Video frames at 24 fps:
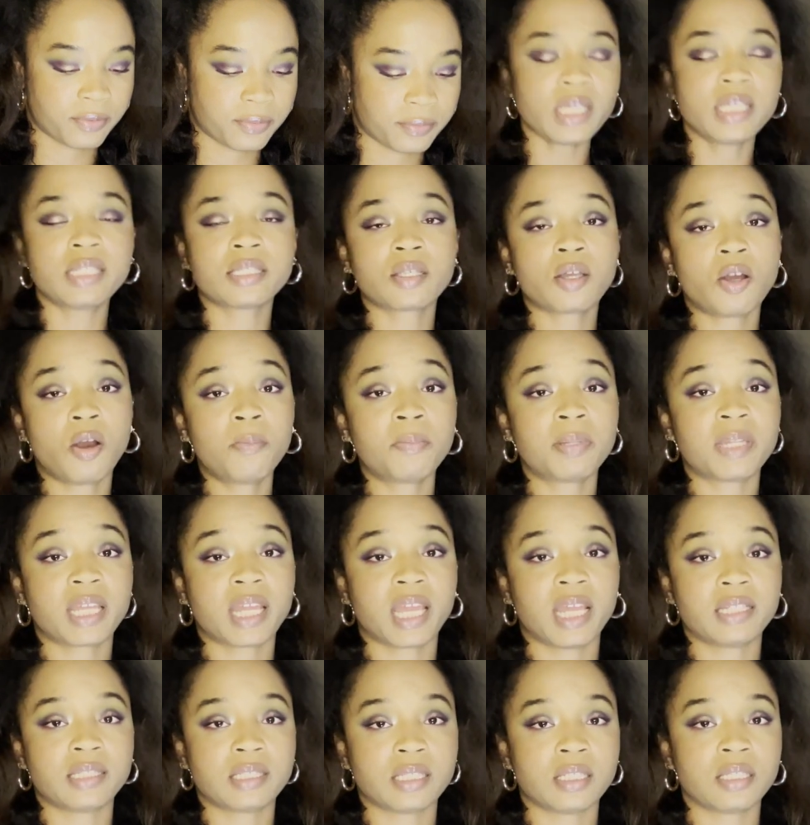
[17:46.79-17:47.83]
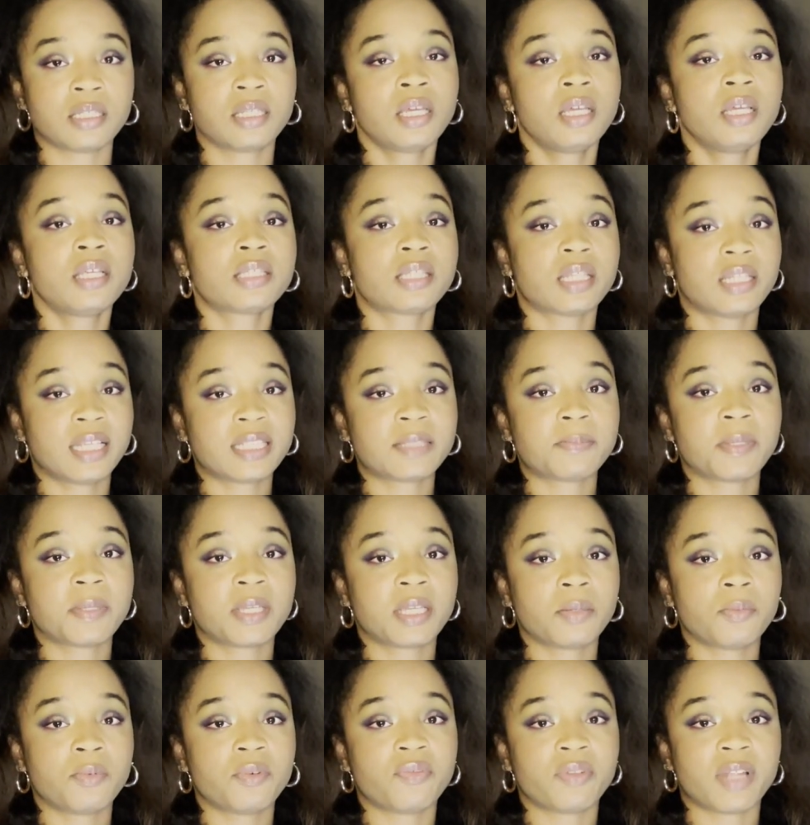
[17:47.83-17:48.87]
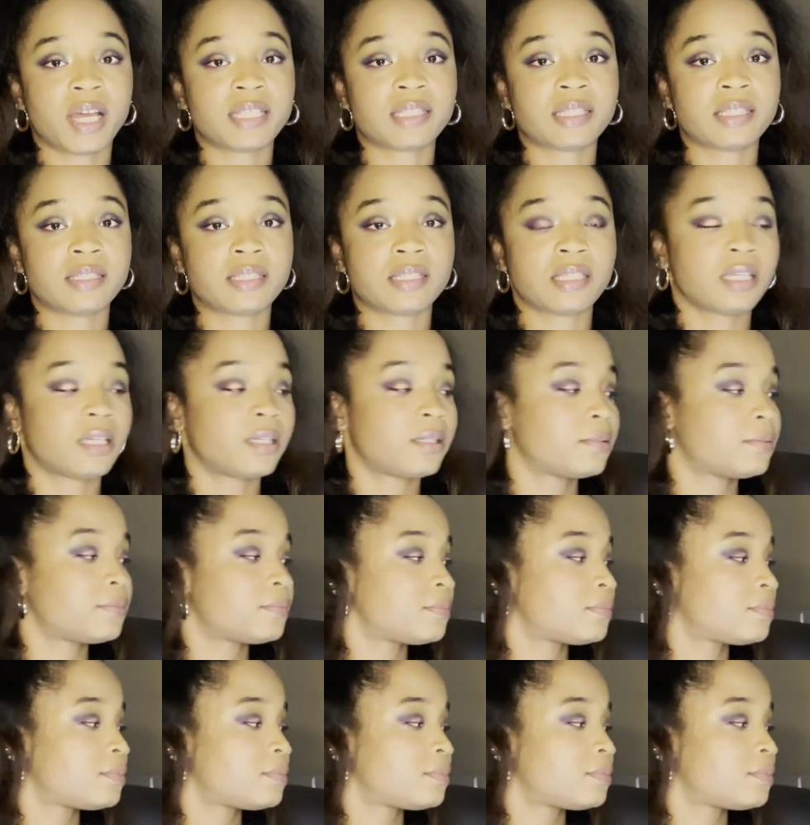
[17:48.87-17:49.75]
It's complicated, so let's begin with licensing.